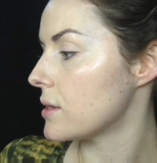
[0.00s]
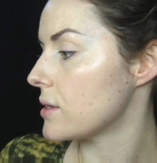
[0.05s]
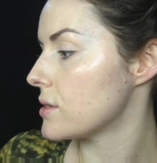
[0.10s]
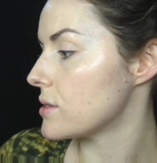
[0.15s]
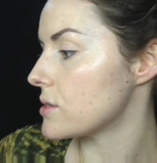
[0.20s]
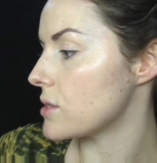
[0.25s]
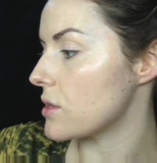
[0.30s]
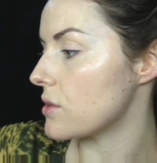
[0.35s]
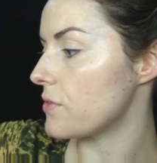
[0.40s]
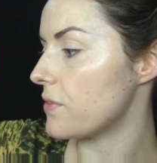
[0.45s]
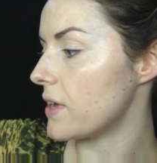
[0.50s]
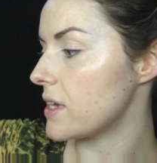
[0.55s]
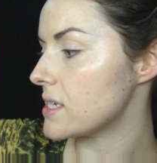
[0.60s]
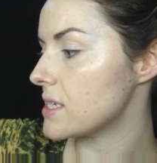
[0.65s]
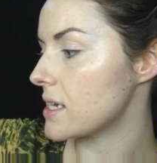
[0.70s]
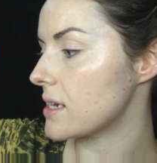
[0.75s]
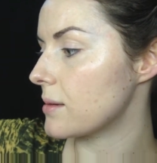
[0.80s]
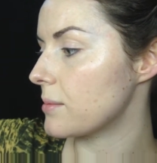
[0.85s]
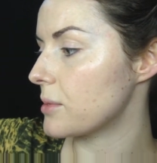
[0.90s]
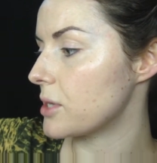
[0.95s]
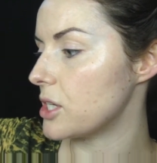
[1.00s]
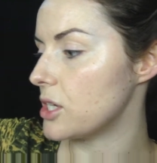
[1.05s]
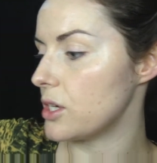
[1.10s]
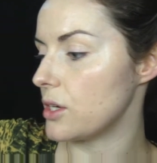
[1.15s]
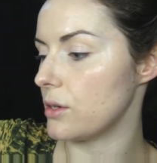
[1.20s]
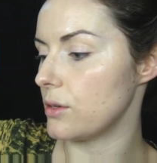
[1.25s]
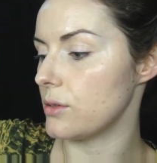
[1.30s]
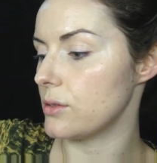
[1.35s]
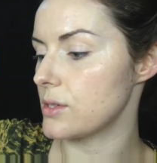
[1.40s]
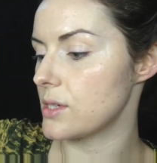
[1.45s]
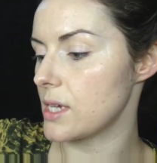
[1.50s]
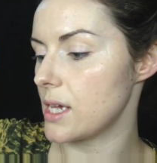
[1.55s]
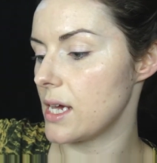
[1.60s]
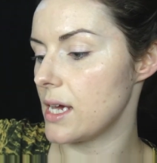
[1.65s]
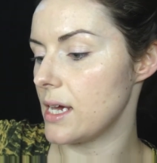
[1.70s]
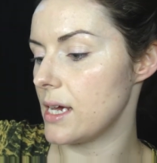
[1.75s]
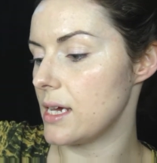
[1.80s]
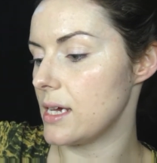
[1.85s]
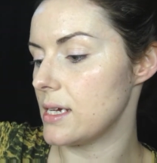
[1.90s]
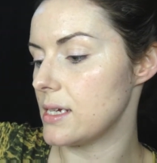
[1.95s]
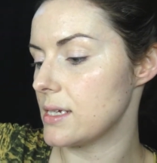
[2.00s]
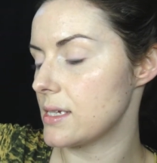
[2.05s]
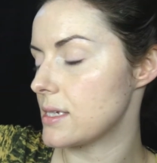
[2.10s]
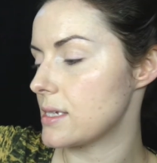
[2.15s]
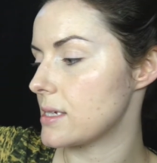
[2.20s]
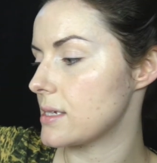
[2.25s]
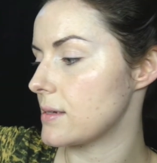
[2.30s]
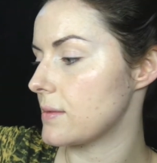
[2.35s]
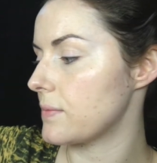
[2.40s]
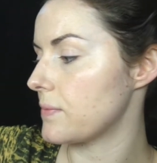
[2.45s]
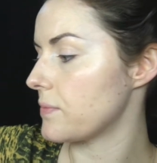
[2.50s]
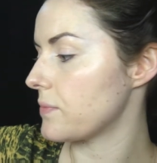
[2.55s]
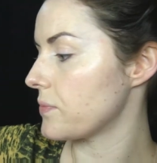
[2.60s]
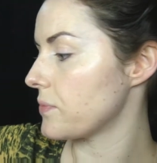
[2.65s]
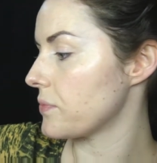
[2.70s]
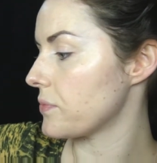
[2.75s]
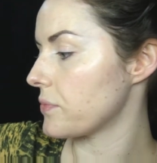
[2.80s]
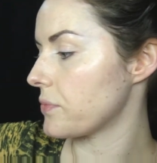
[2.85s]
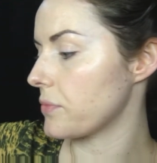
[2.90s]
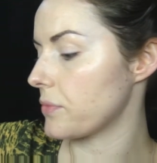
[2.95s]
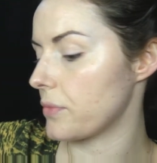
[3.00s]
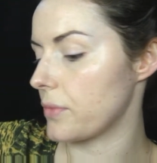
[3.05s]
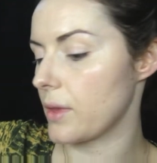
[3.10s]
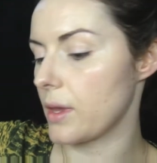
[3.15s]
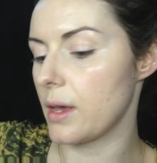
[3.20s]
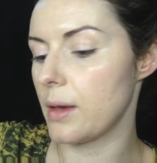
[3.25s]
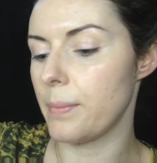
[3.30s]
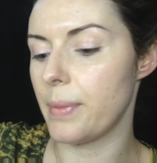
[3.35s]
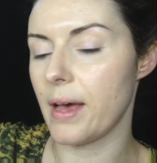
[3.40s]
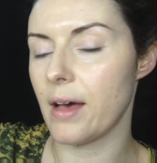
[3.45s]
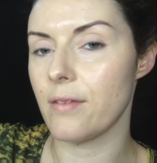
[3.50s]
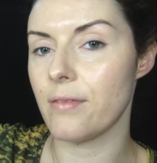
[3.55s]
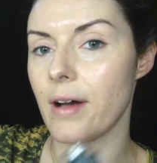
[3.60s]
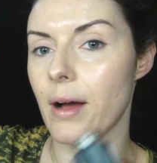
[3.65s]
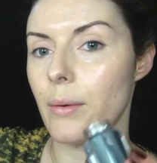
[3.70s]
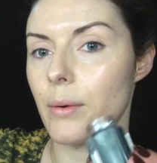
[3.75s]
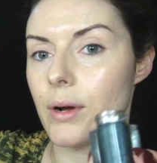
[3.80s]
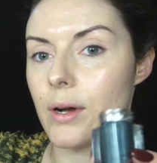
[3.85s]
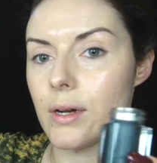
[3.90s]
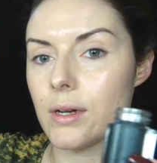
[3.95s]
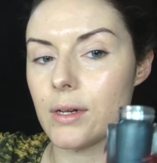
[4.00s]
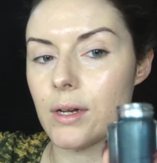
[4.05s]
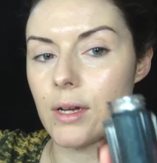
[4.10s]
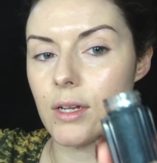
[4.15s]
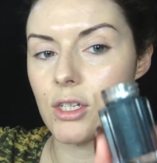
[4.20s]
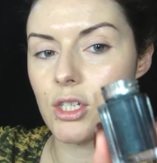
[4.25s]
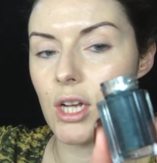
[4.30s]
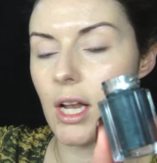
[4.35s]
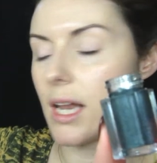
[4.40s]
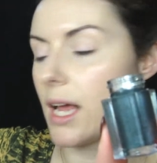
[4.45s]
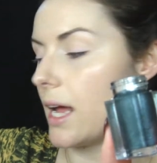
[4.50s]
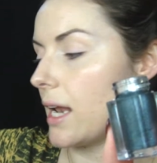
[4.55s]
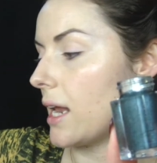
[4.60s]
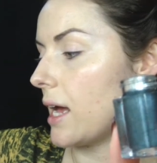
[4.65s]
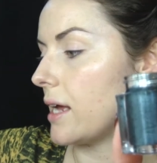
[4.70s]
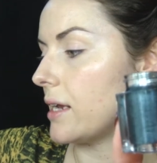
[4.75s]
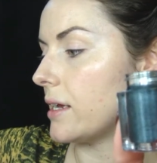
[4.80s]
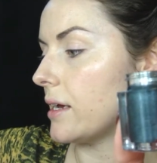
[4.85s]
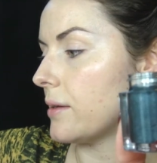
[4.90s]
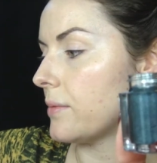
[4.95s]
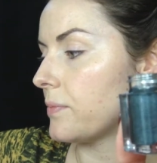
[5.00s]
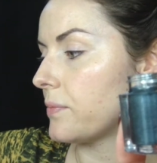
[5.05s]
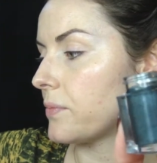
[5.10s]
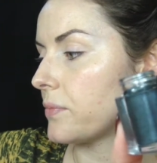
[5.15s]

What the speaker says: So the first thing I'm going to use is a bit of our gel eyeliner.